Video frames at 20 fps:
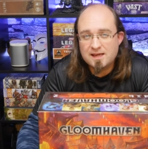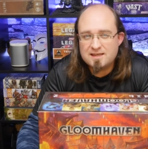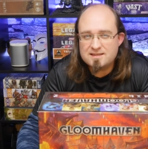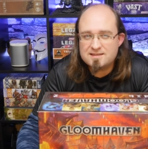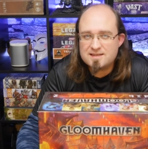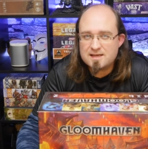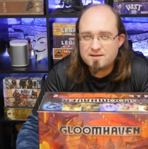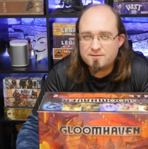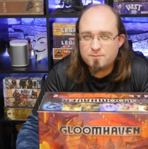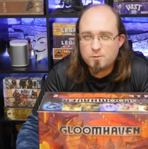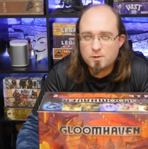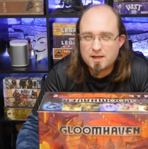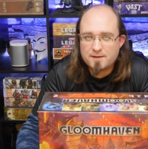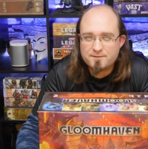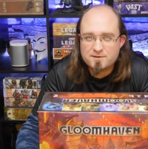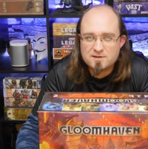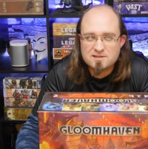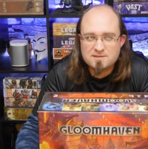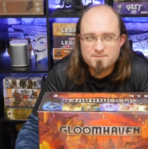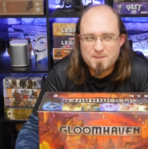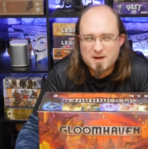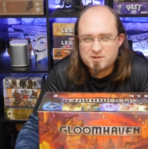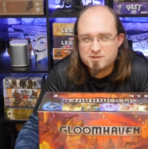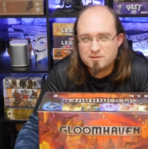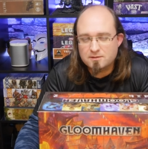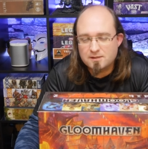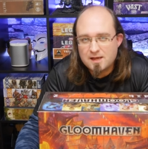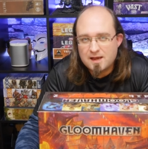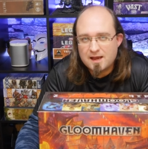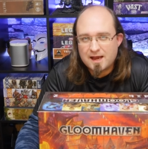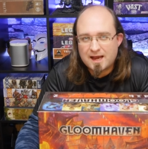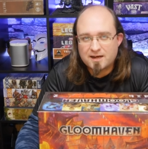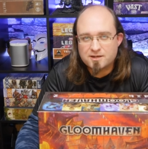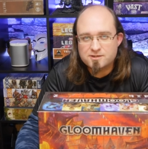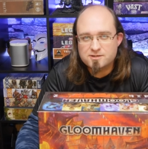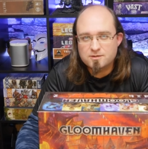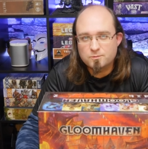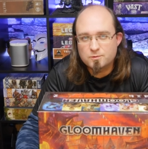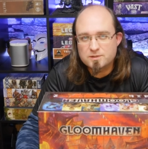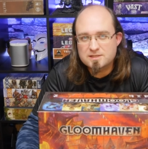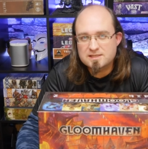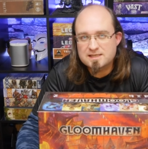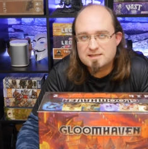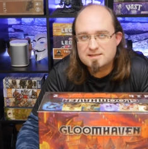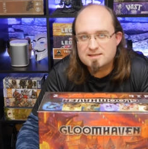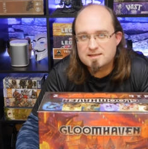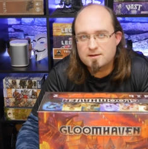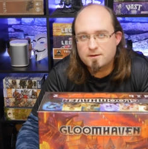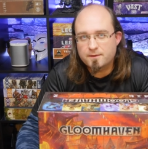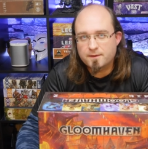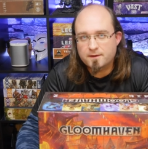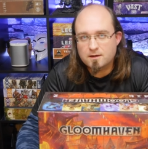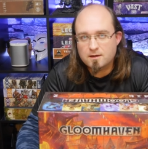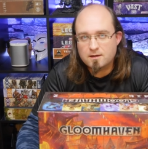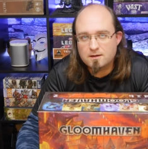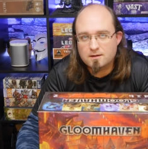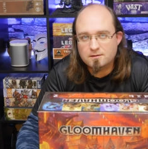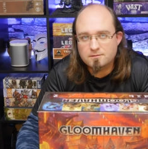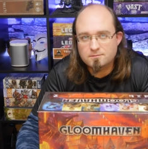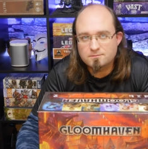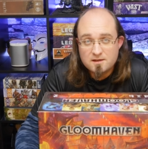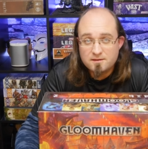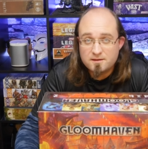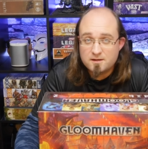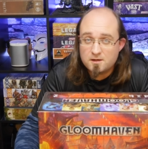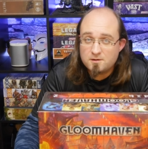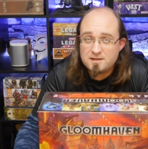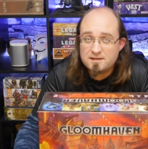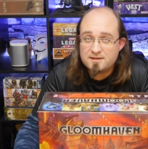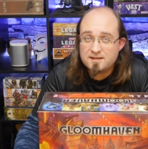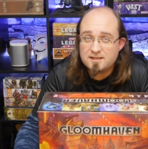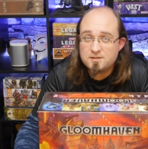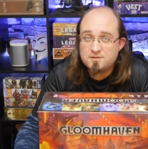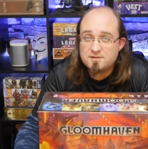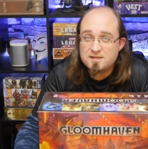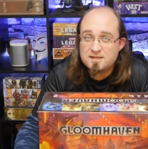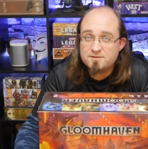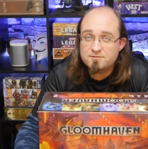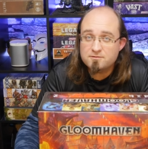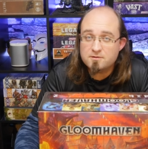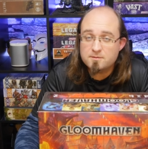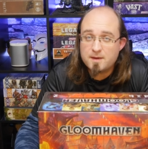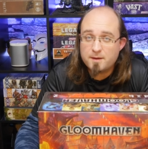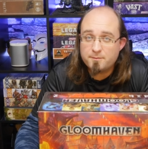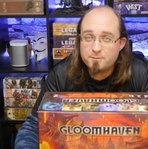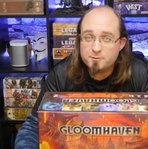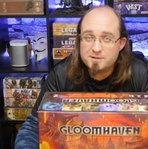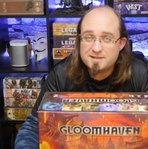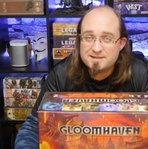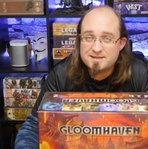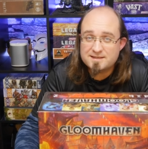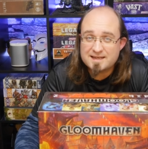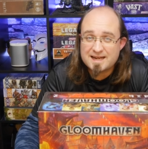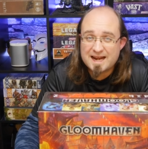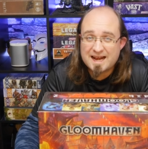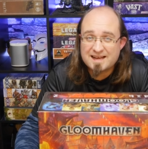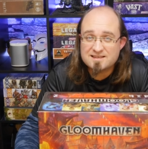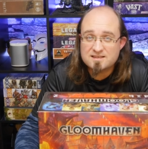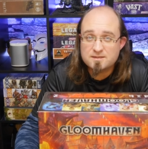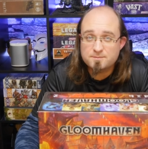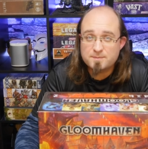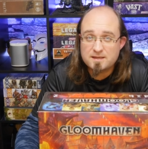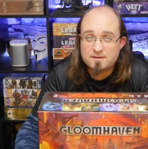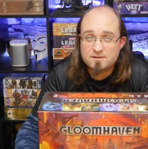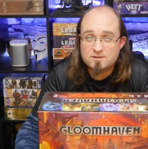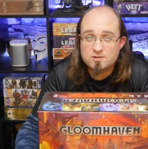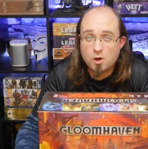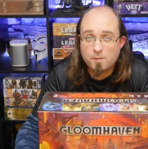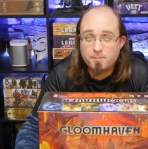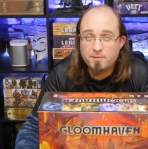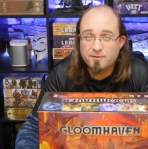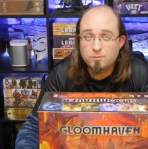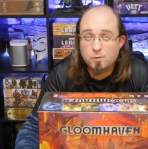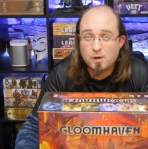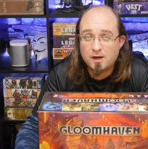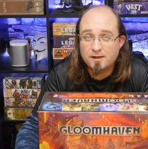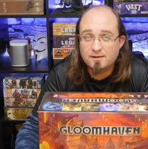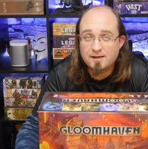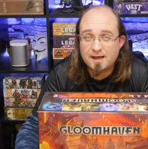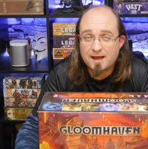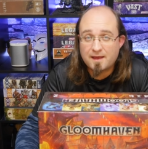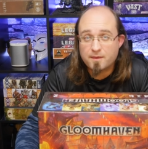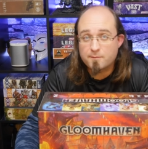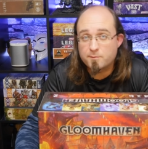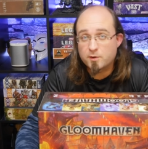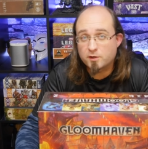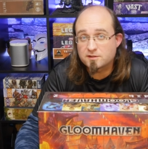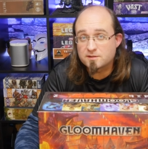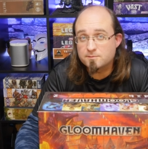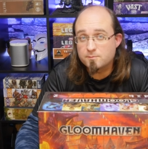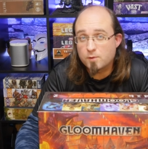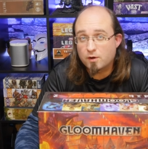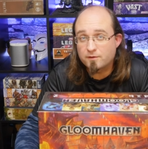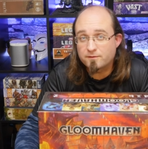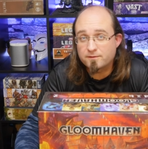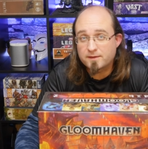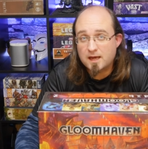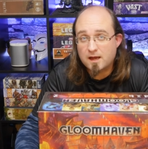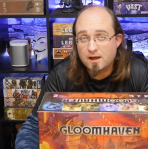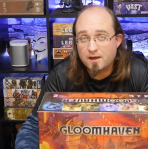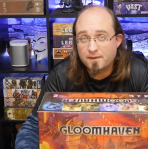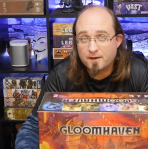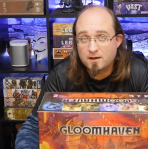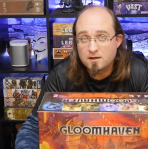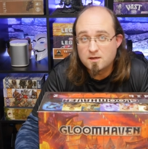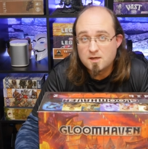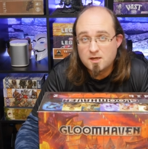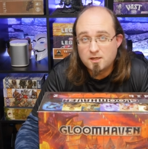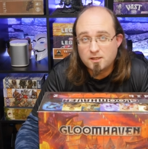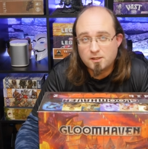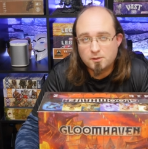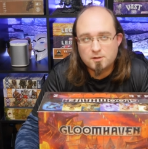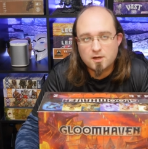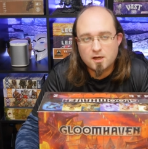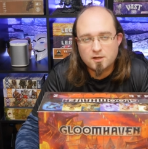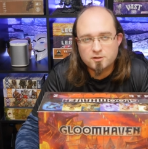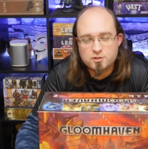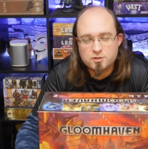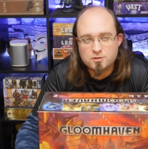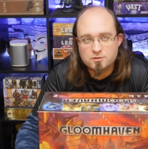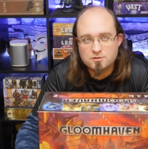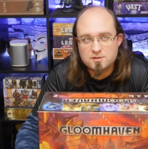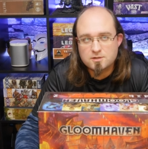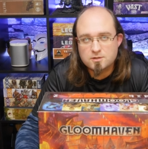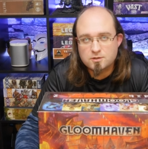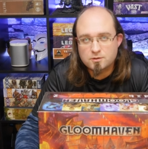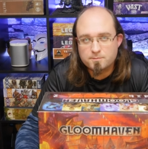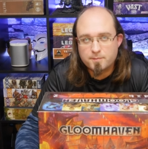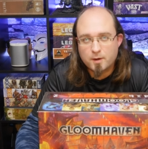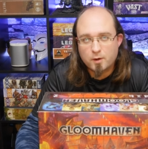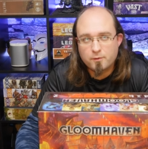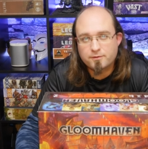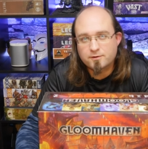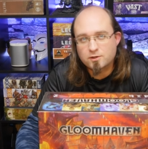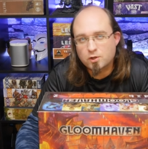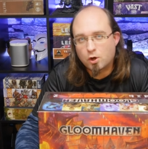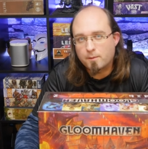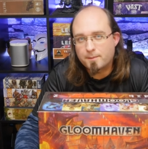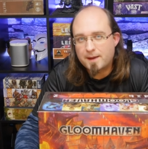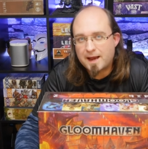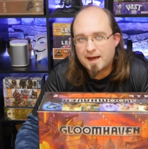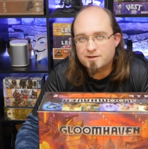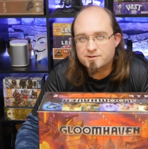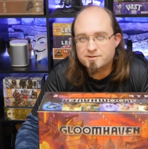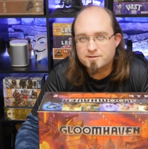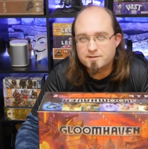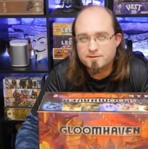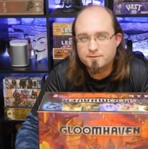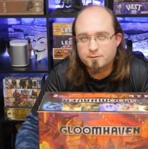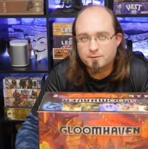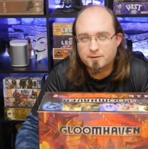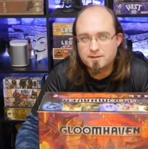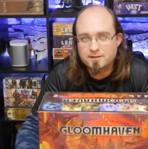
instead of whatever special action was listed on the card. The only thing you need to remember is that it has to be the top of one and the bottom of the other. You can't choose to do both top actions, for